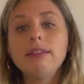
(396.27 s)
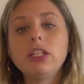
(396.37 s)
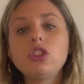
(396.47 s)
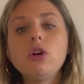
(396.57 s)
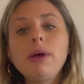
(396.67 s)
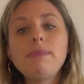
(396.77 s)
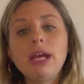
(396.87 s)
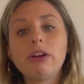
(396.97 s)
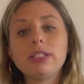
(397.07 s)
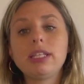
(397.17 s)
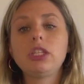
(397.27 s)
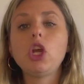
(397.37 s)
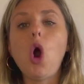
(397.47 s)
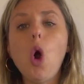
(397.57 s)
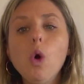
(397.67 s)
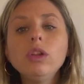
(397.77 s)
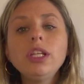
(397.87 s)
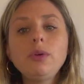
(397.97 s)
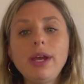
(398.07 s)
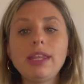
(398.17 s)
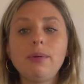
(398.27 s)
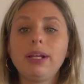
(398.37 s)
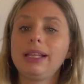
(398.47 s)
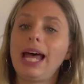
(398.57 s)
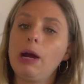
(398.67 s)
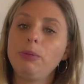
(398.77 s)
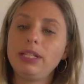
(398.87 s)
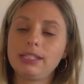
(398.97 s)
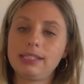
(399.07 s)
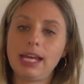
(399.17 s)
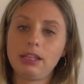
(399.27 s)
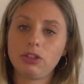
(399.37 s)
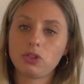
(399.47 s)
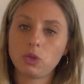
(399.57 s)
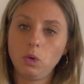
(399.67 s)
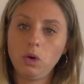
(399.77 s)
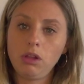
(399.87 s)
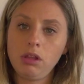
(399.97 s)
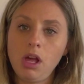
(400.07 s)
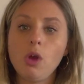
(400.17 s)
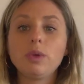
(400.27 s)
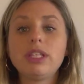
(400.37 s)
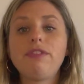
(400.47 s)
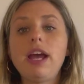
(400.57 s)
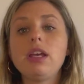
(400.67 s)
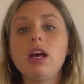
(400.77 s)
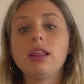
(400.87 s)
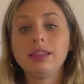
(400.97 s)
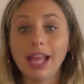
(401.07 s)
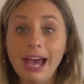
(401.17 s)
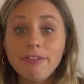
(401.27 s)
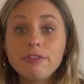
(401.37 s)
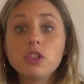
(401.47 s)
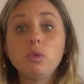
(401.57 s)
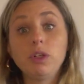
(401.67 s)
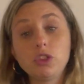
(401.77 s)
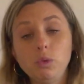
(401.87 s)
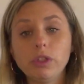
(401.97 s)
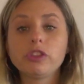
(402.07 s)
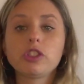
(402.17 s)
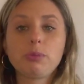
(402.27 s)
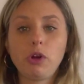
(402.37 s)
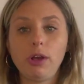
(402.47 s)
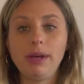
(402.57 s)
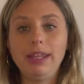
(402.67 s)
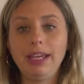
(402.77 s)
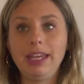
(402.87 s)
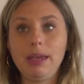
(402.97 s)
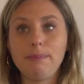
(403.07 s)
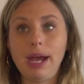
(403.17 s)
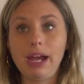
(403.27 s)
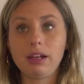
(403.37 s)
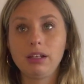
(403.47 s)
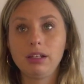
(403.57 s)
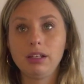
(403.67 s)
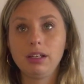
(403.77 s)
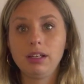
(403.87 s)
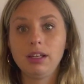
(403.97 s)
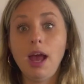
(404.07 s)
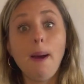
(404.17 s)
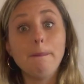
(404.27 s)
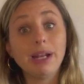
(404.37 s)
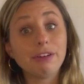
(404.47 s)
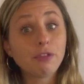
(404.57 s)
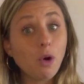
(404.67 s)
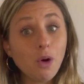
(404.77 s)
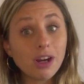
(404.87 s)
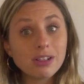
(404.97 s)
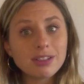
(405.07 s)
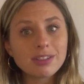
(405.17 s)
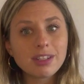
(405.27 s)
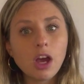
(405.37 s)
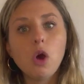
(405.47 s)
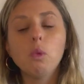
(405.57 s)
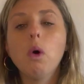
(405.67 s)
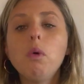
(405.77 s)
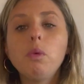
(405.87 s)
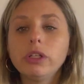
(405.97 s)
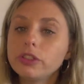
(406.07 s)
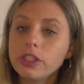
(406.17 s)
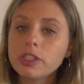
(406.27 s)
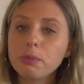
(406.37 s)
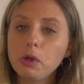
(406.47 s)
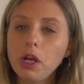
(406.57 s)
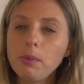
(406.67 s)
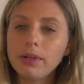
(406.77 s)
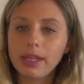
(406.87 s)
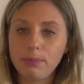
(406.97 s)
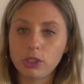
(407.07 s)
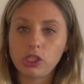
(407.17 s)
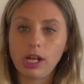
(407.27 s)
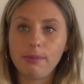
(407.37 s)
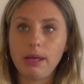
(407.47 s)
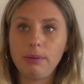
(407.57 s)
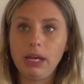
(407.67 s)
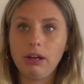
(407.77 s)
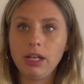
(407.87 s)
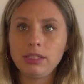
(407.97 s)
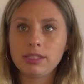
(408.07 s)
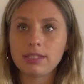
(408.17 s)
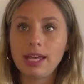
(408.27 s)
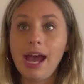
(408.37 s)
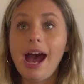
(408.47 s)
They told my parents that the only way they would allow me to stay at the school was if I left, went to wilderness program, and then came back. But of course, what wilderness program were they pushing on my parents?